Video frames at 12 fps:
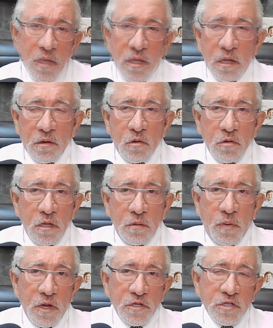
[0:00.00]
The only
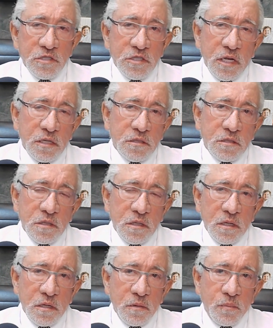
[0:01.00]
patients
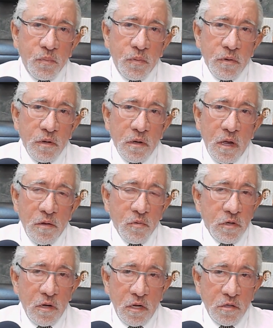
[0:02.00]
that I
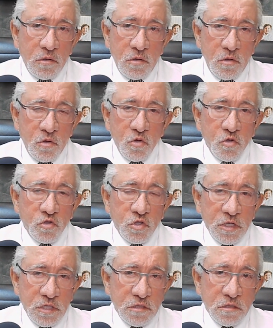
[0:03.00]
would not use
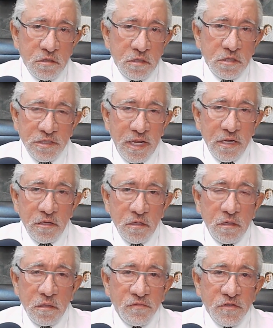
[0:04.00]
this stent
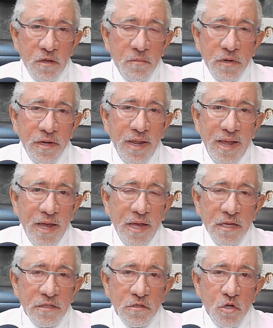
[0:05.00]
on if somebody
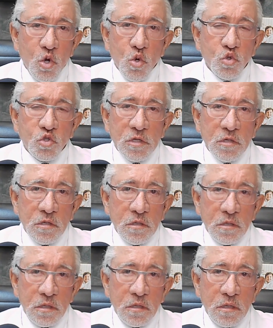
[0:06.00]
has nose
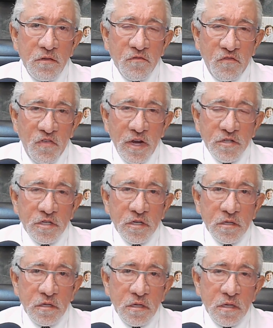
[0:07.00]
infection.